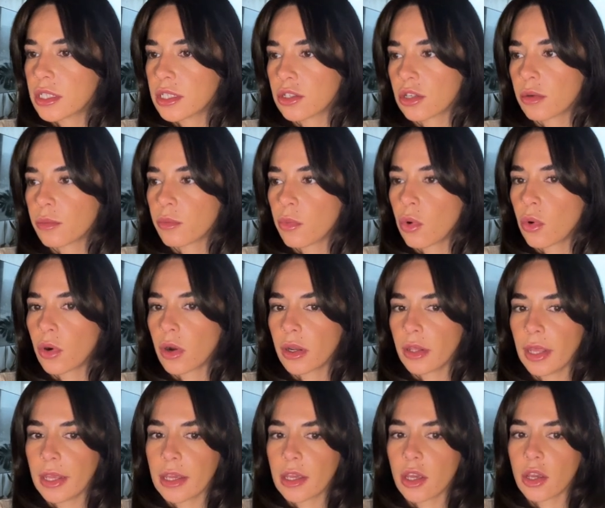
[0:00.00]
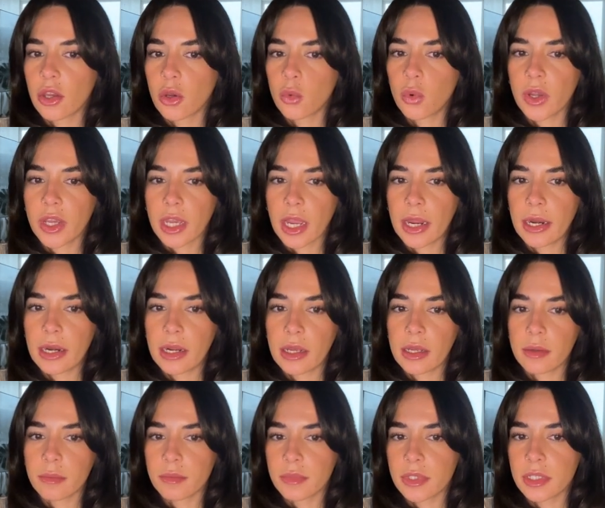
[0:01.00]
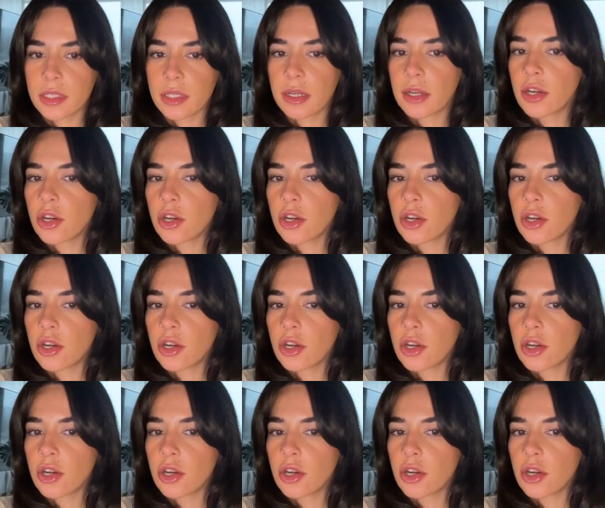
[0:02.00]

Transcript: These are more like quick items,